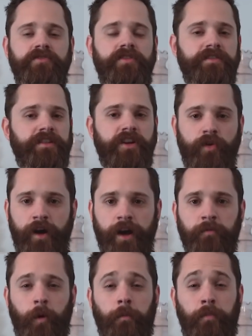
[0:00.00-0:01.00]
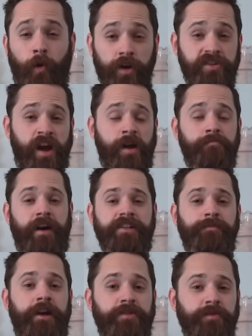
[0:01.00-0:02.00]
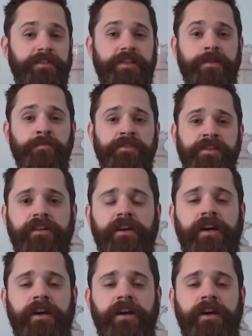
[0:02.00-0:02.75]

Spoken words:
Just incredible. Poor job by special teams.